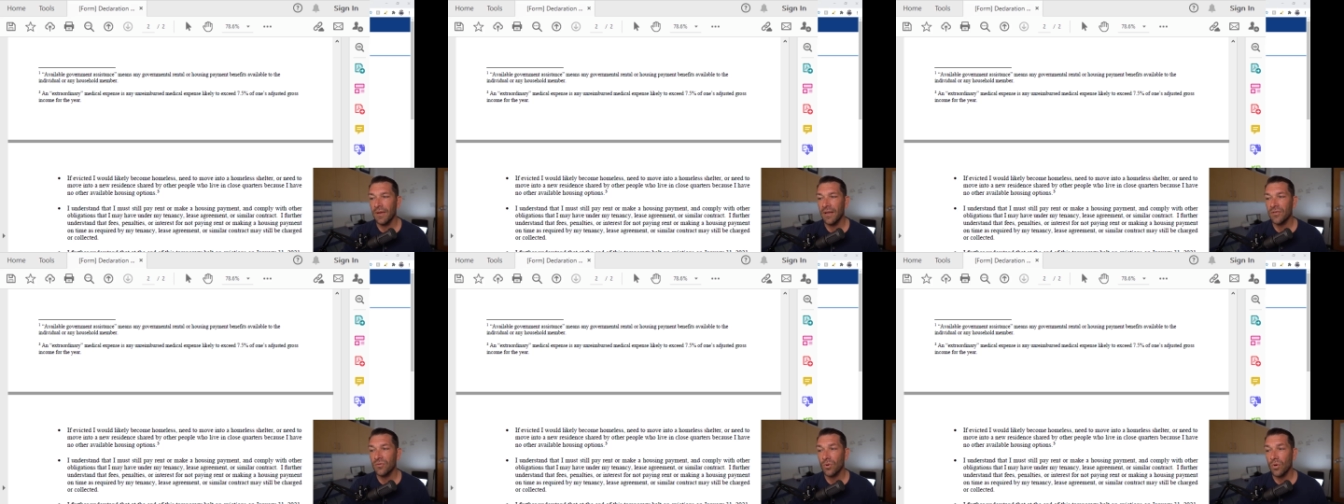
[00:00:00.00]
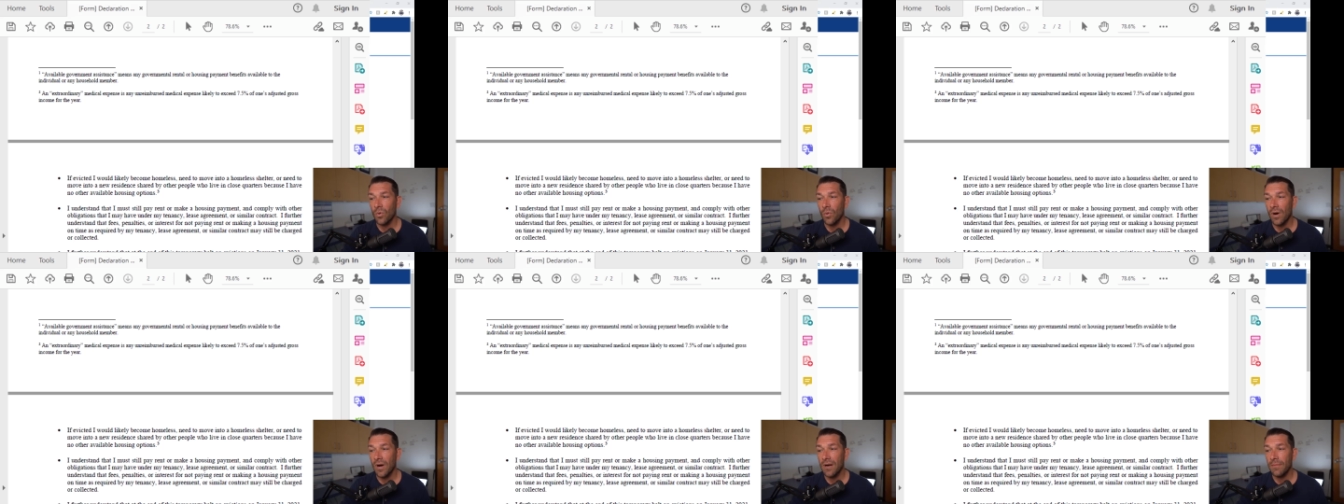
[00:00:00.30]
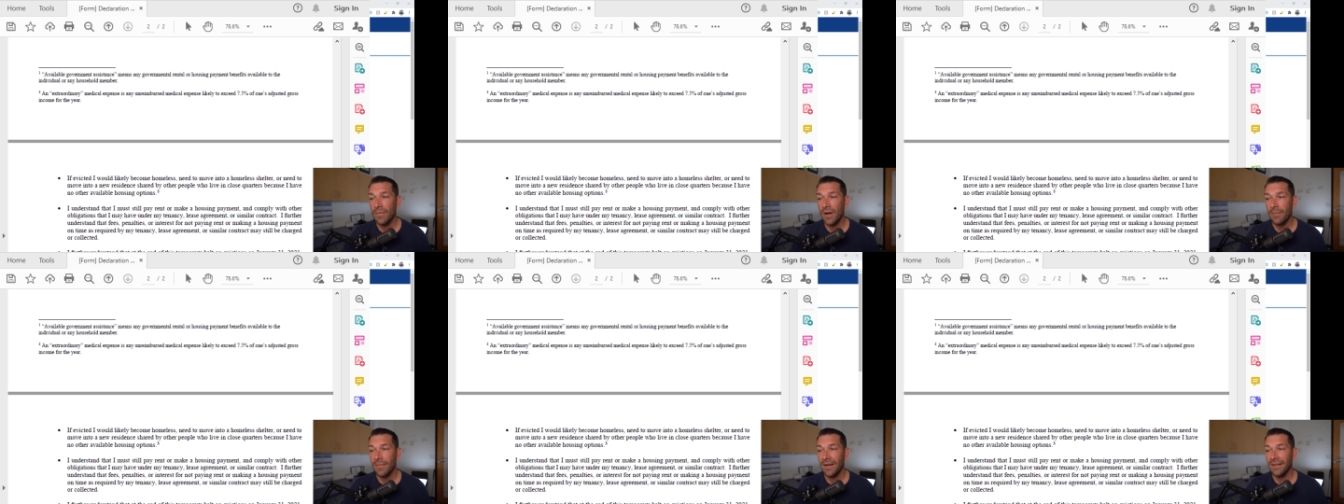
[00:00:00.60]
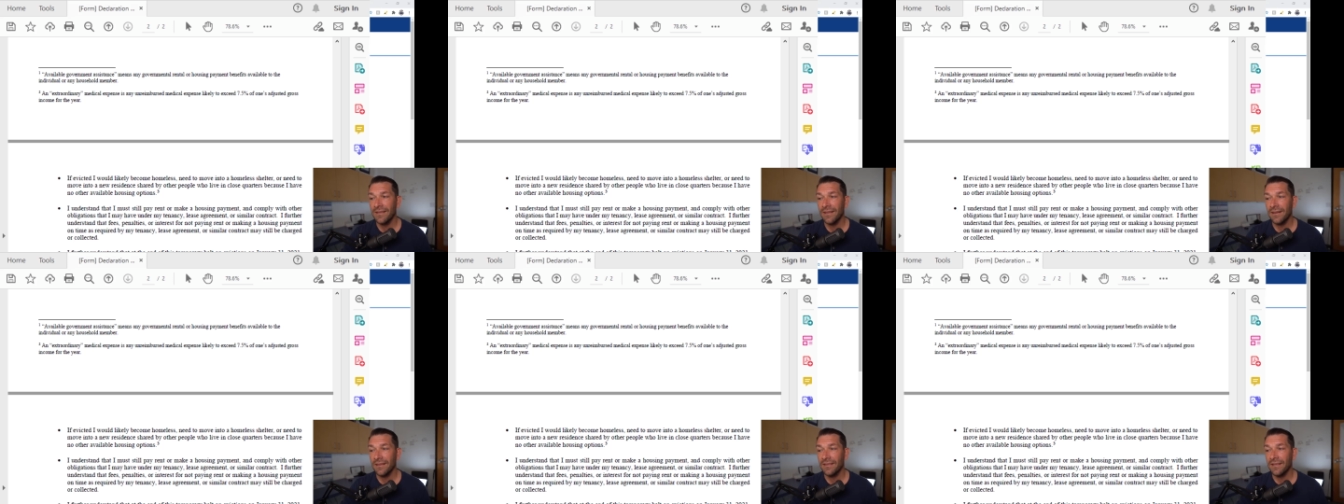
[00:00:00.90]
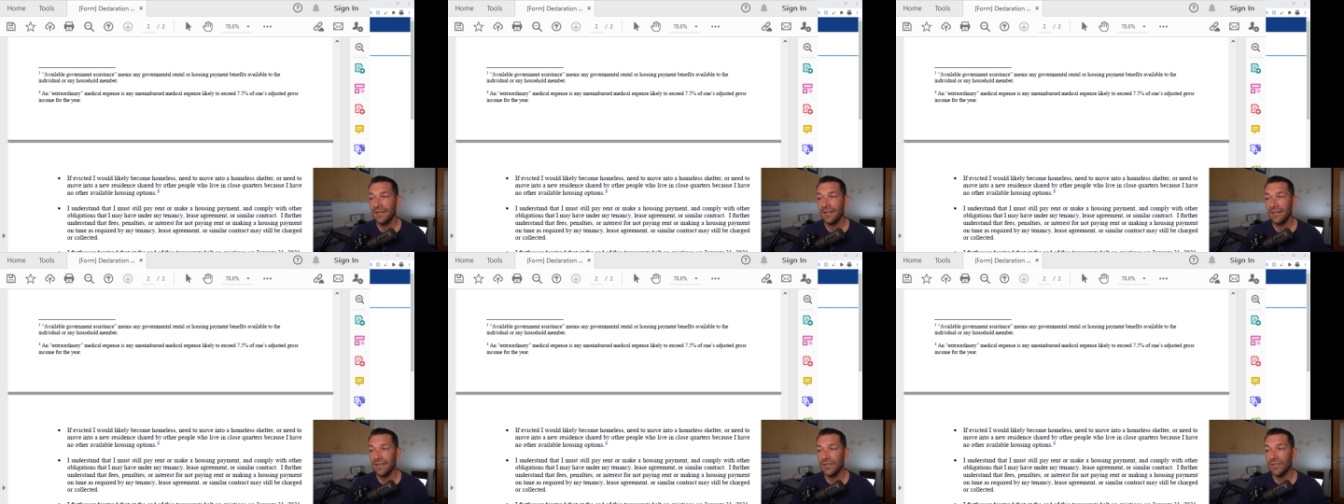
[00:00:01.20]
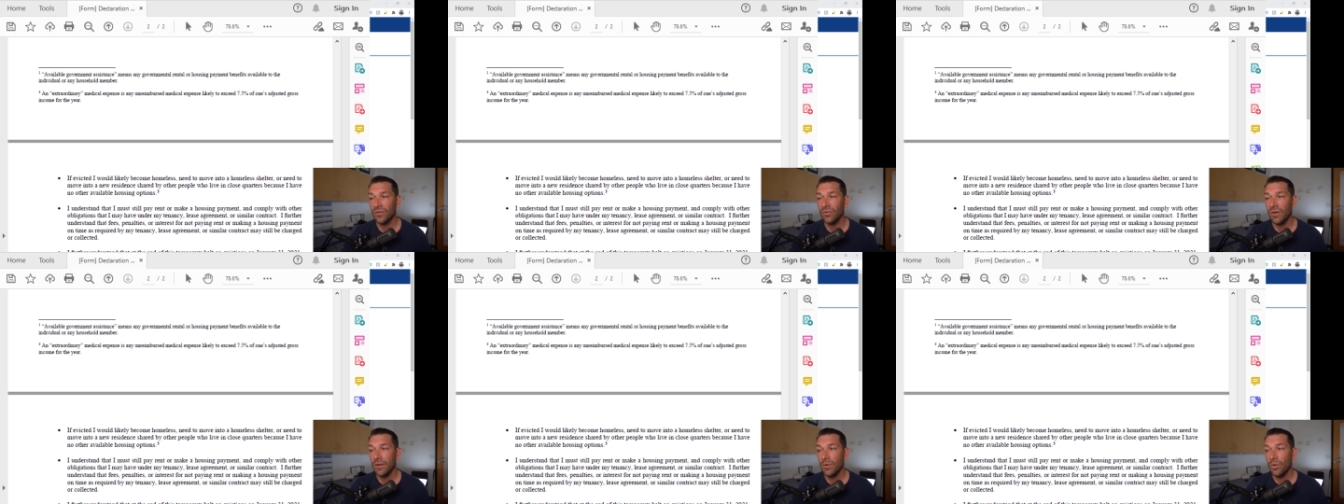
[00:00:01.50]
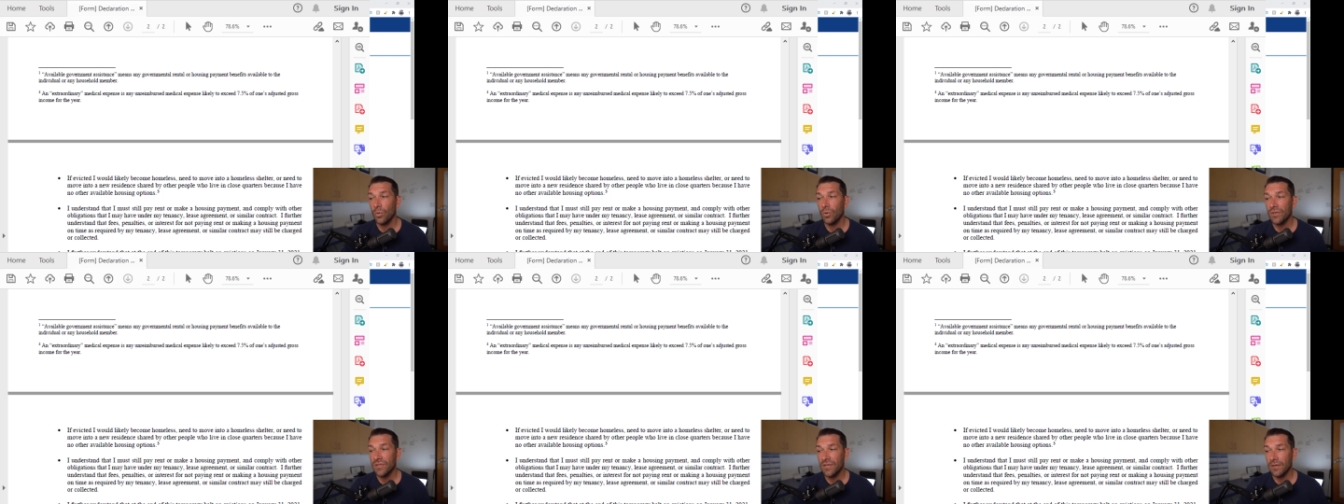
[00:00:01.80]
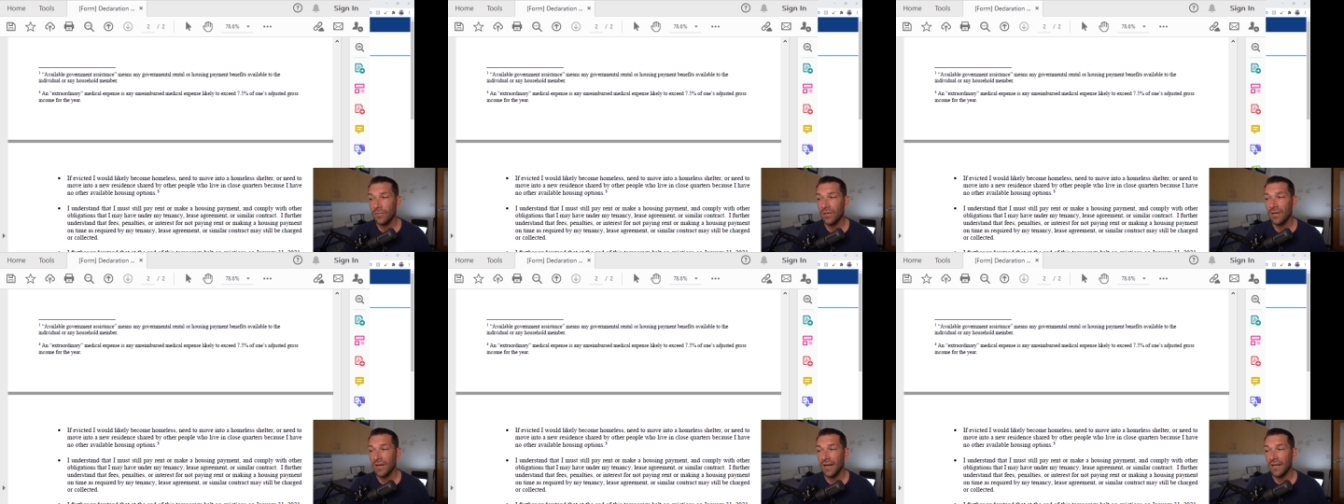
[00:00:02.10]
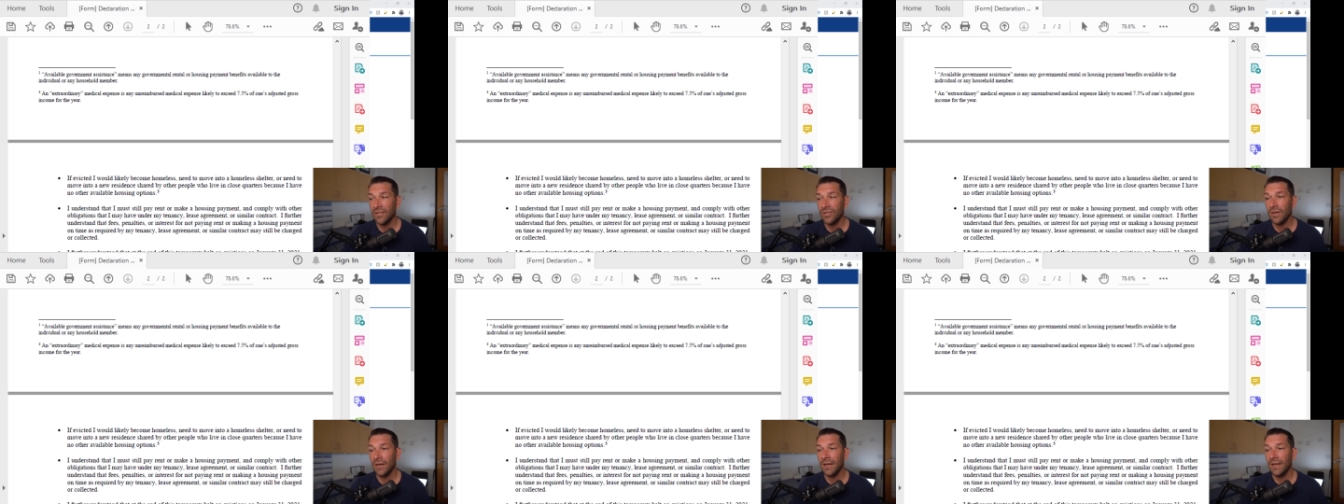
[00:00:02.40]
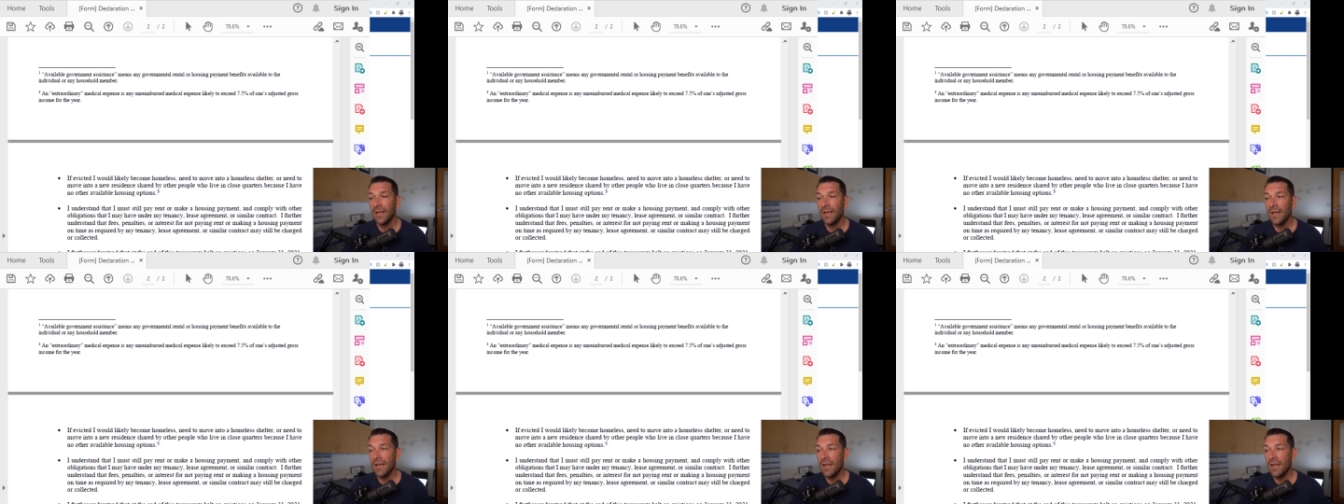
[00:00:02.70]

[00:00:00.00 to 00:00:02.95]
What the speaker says: as required by my tenancy, lease agreement, or similar contract